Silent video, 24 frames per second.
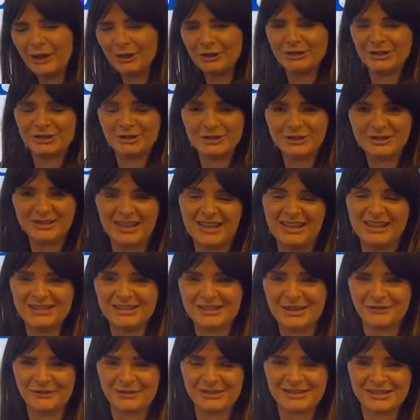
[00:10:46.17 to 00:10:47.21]
Did you say
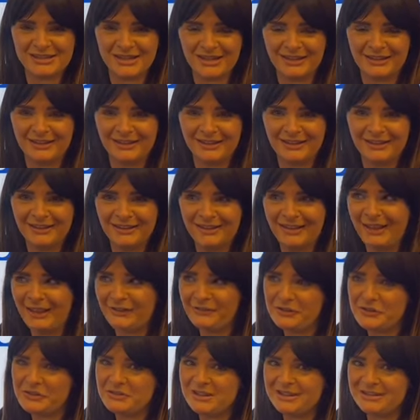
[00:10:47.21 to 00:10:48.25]
70?
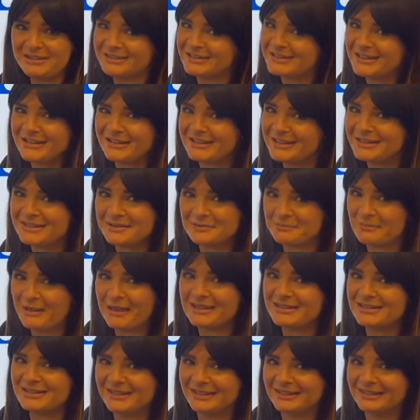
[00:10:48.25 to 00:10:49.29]
If you didn't, it doesn't
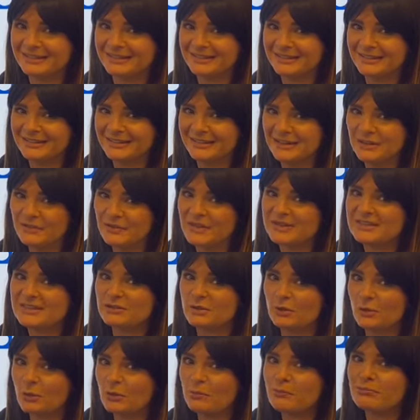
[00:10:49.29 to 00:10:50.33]
matter. This is
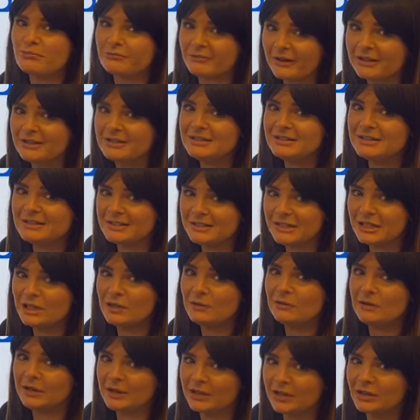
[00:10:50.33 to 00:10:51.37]
all brand
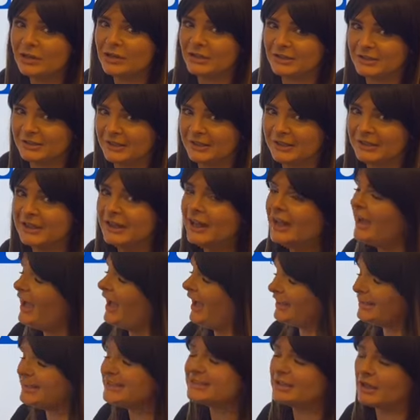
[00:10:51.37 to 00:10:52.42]
new learning,
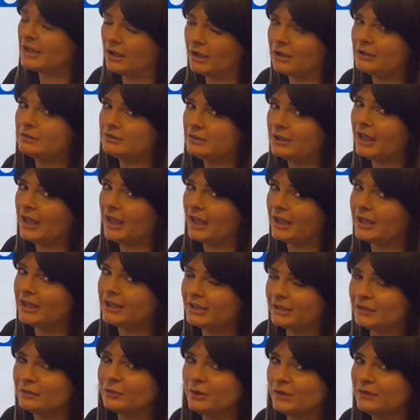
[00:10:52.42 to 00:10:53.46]
and it's okay
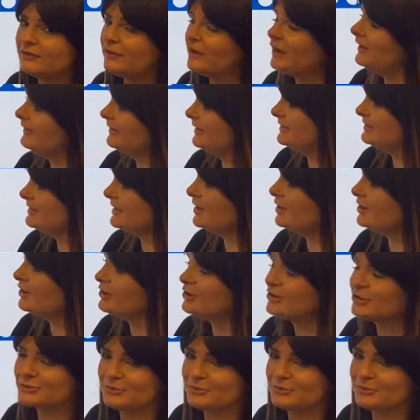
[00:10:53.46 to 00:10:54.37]
if we find this hard.